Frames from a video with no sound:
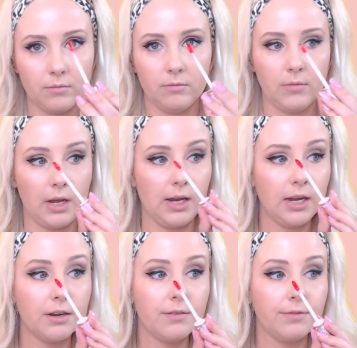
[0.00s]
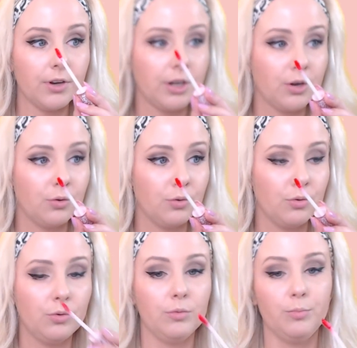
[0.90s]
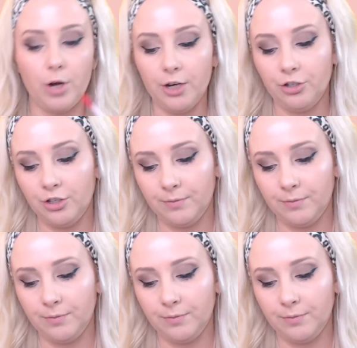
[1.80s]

again, very cool brush.